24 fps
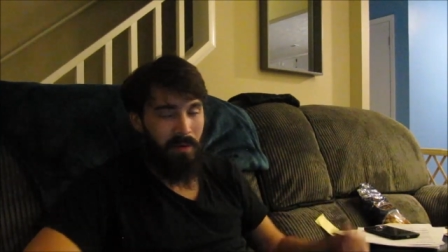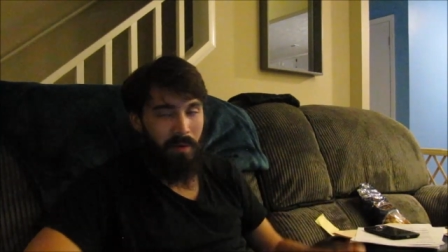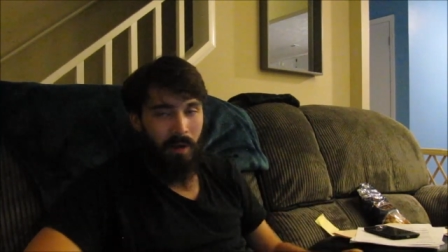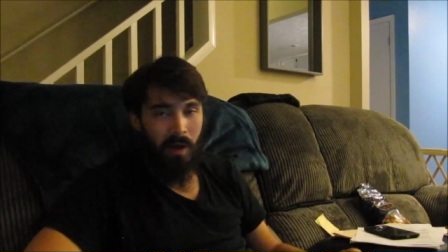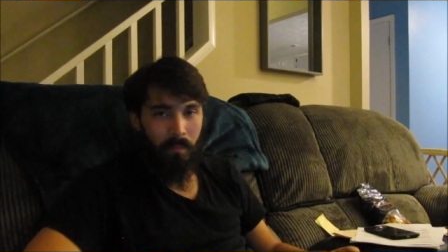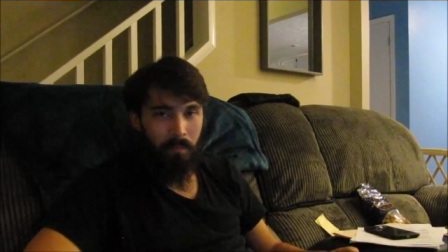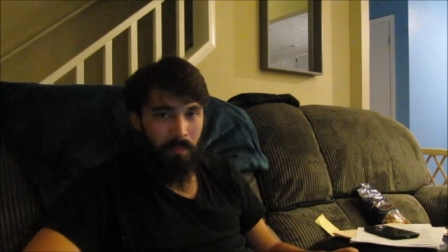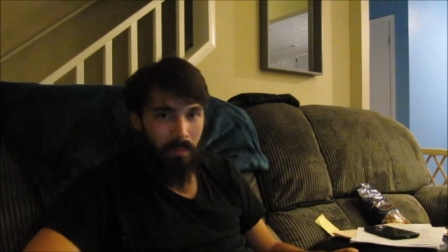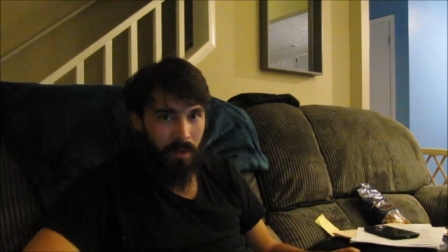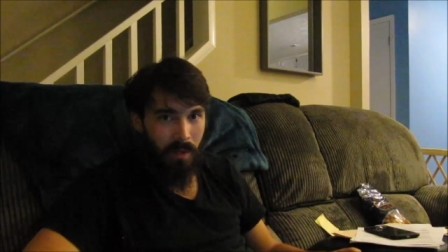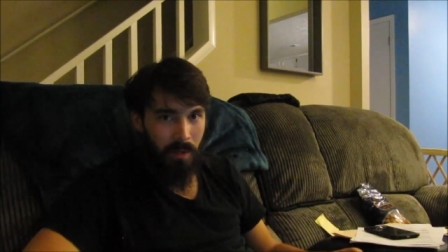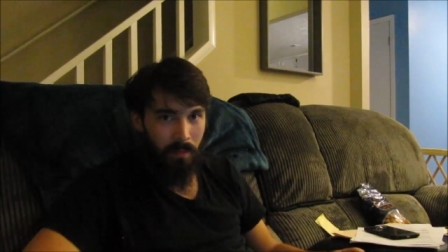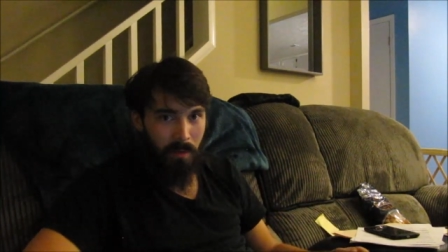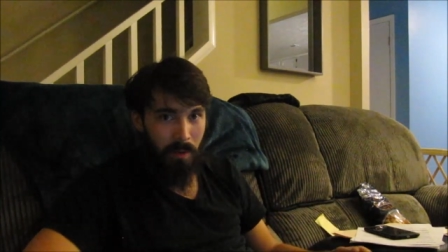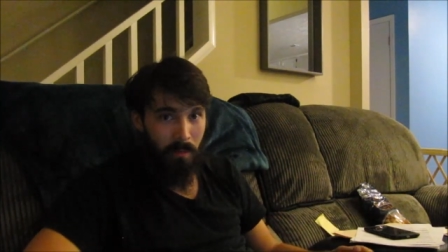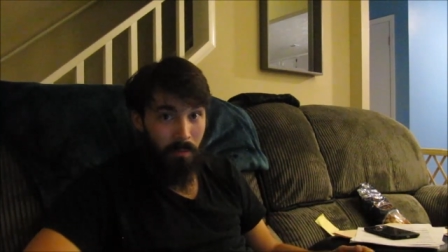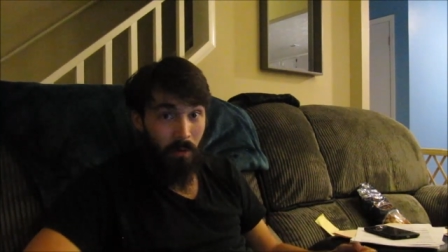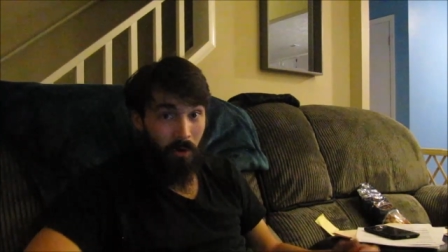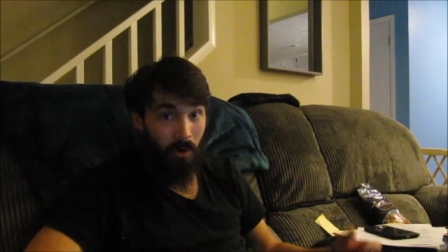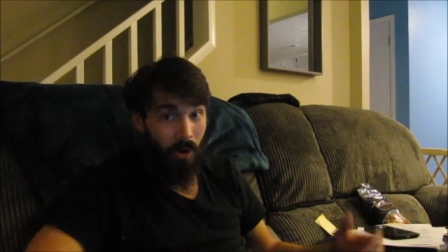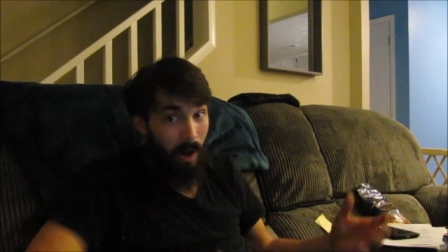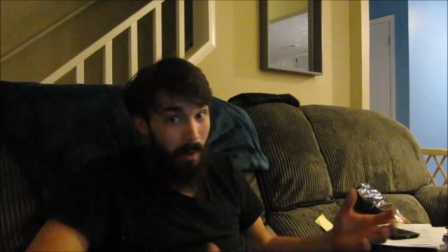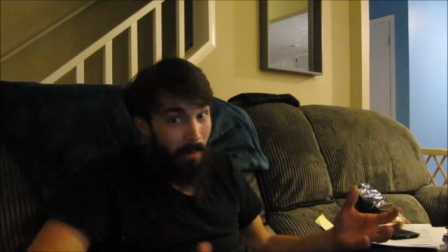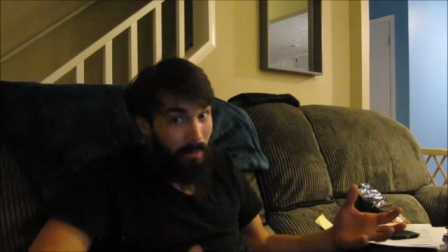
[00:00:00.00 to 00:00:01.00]
not many
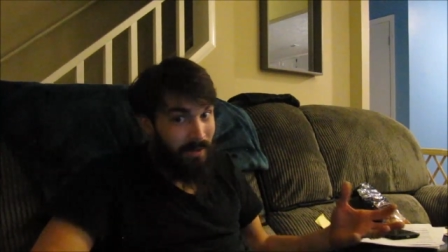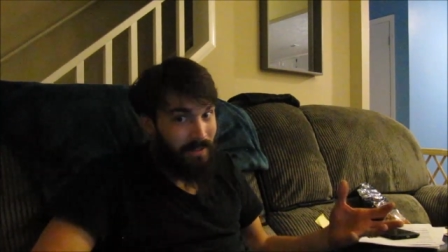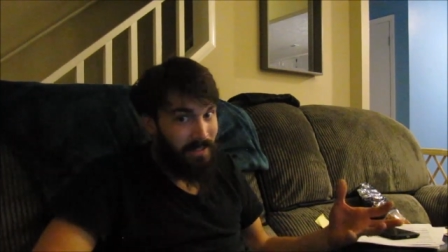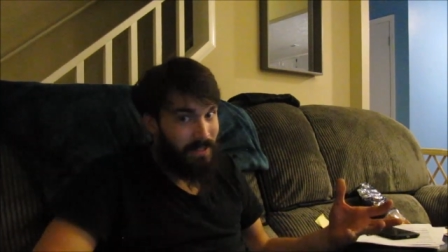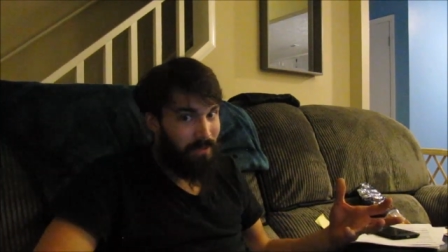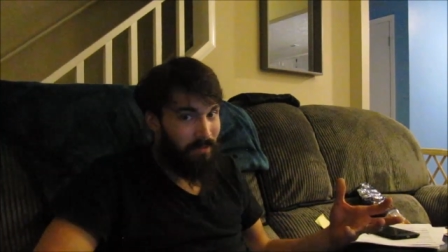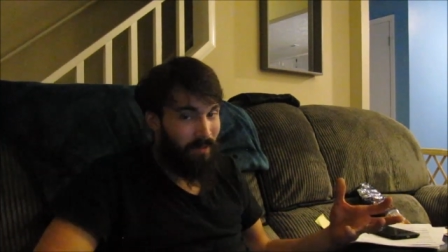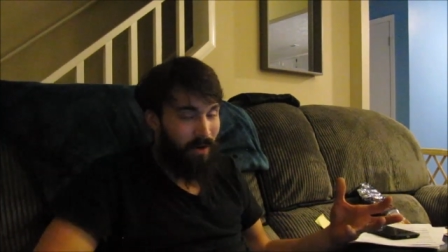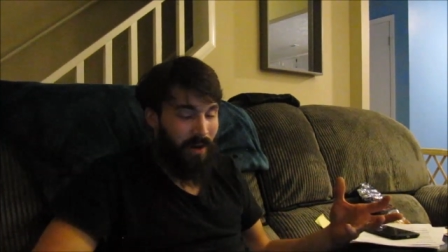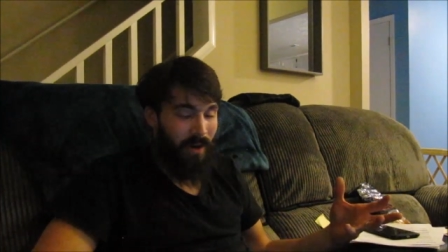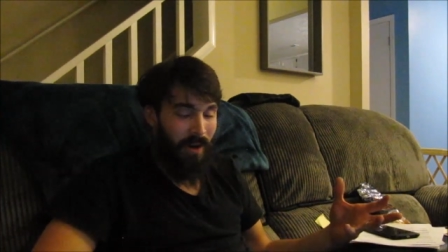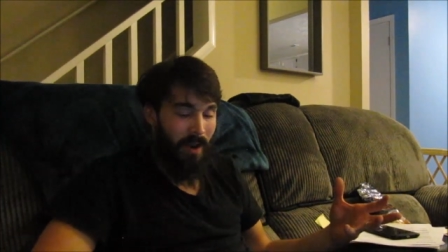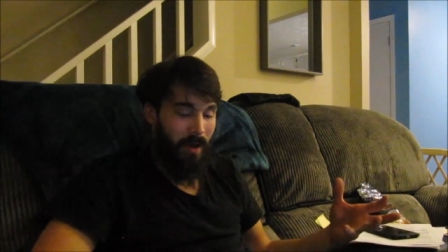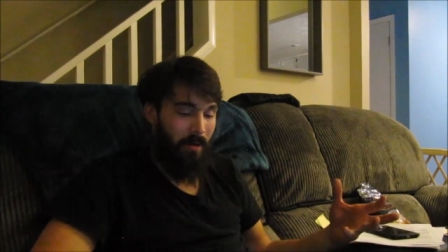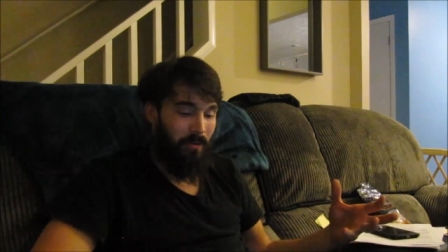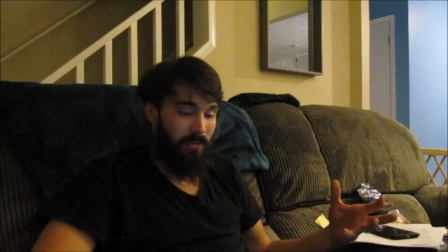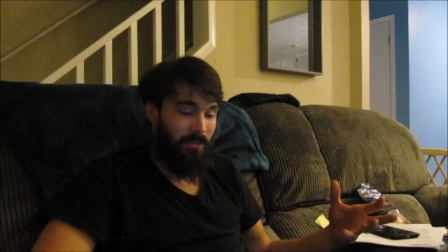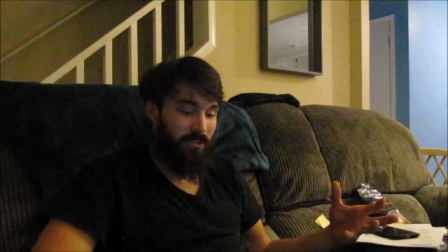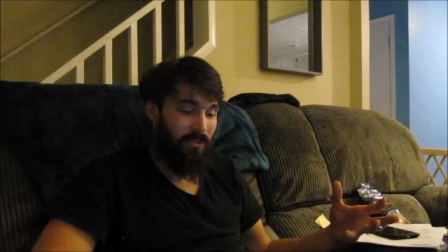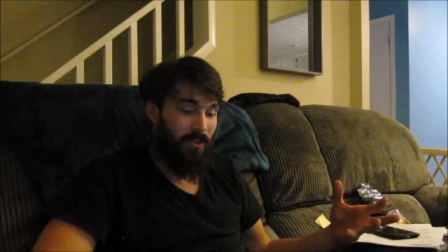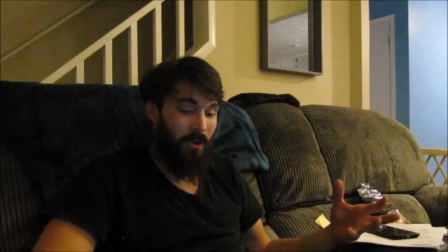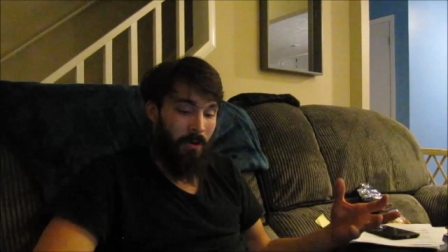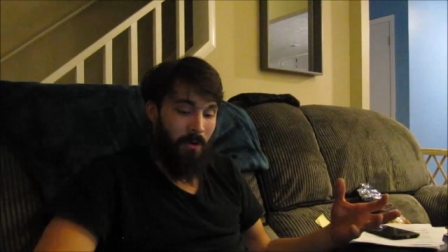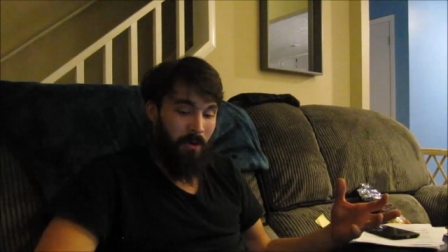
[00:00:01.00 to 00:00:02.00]
people are commenting right now,
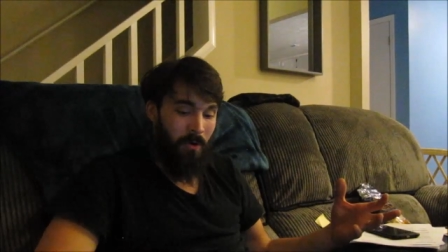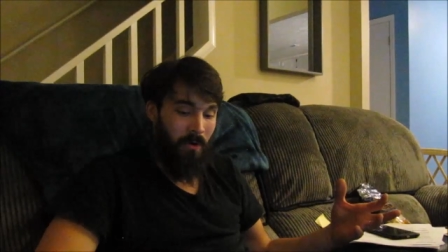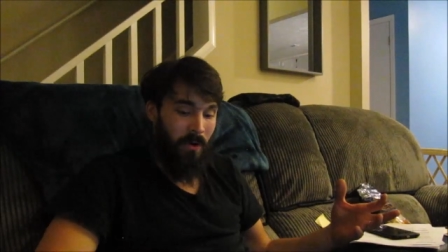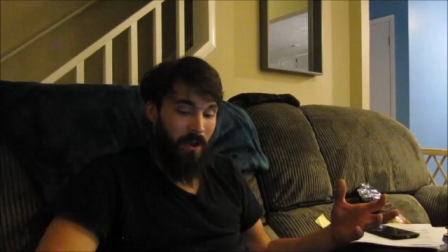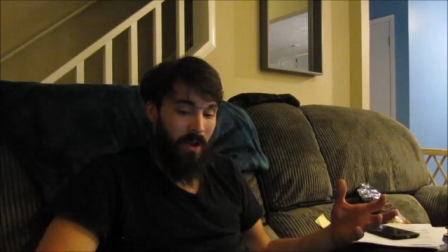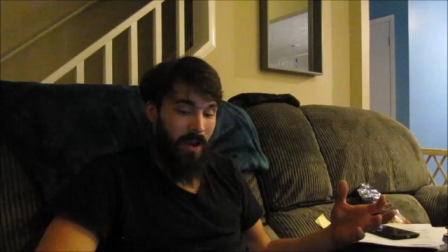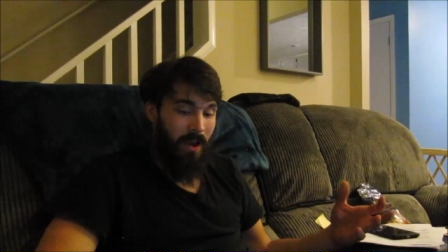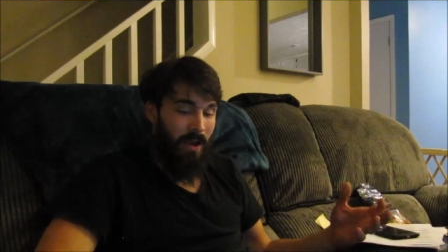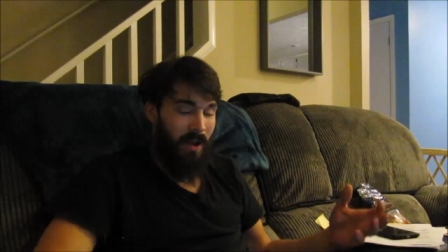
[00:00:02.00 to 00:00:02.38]
so